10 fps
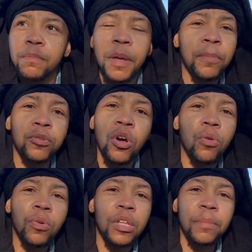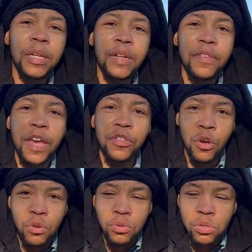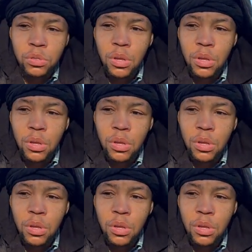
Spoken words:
people don't really believe that. Those